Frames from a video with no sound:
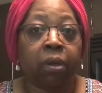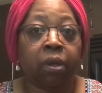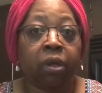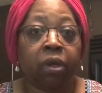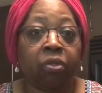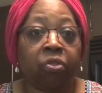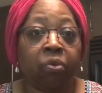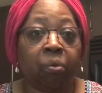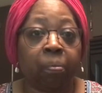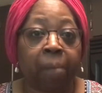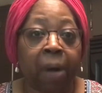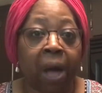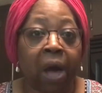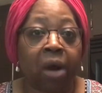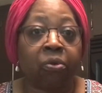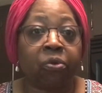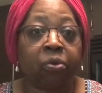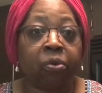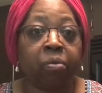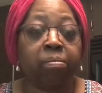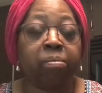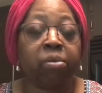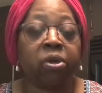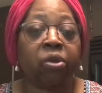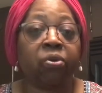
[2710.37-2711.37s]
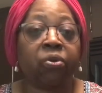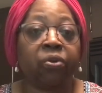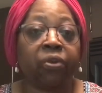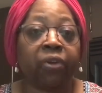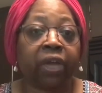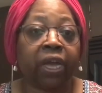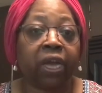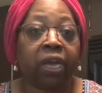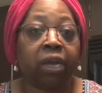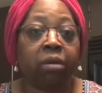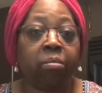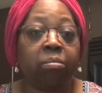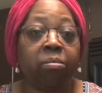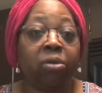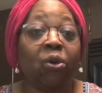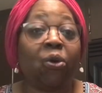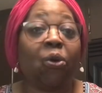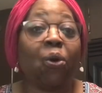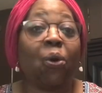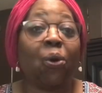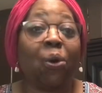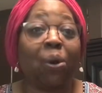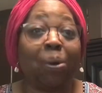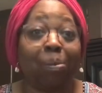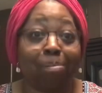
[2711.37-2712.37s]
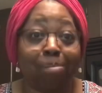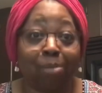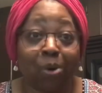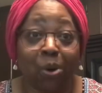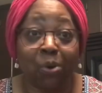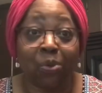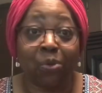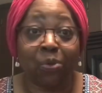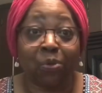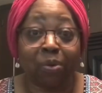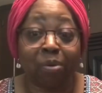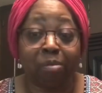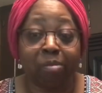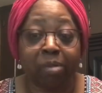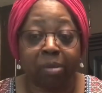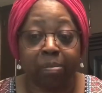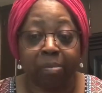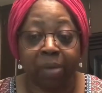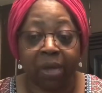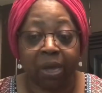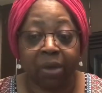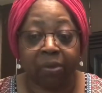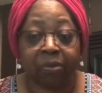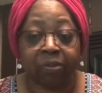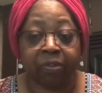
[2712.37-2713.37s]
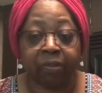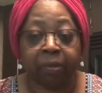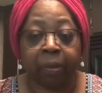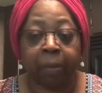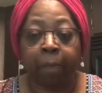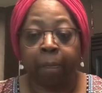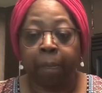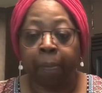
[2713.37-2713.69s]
Either powdered milk or canned milk or both would be best.